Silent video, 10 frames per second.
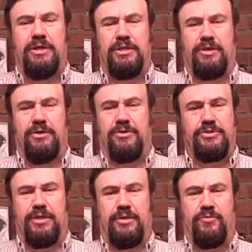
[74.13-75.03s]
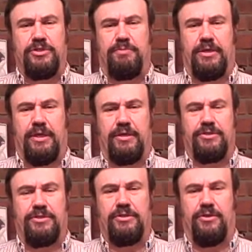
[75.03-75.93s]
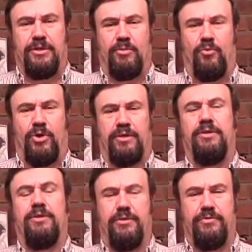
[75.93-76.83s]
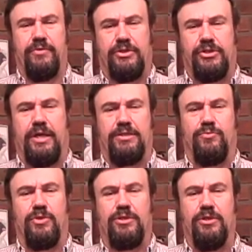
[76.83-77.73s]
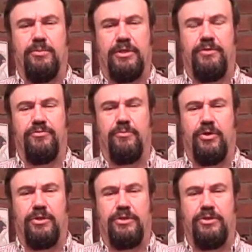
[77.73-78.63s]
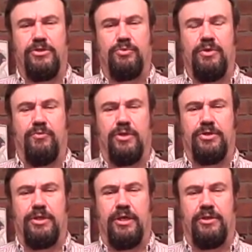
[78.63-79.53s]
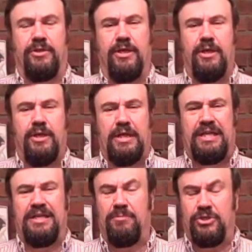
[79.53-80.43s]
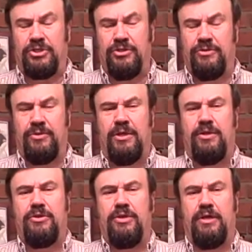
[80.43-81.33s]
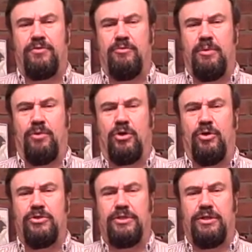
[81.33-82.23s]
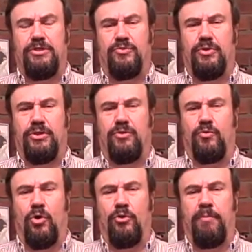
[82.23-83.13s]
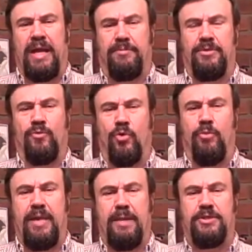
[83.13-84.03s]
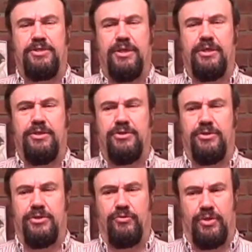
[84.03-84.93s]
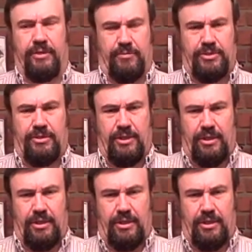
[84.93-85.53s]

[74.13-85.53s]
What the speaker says: that goal setting was BS, number one, Vic Johnson would kill me from all the years we've worked together. And number two, you have to remember goal setting is really the roadmap to take you to your dreams.